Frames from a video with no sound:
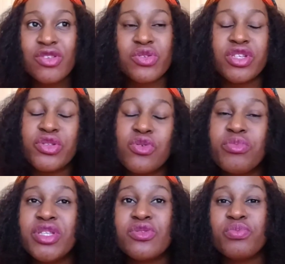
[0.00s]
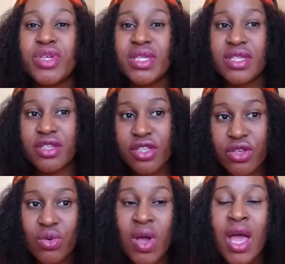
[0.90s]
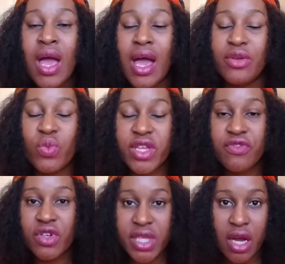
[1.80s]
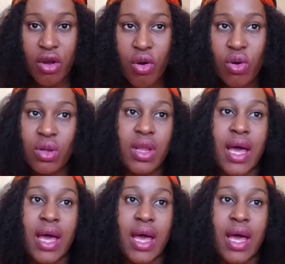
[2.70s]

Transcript: So they told me to be in the queue and wait for their call,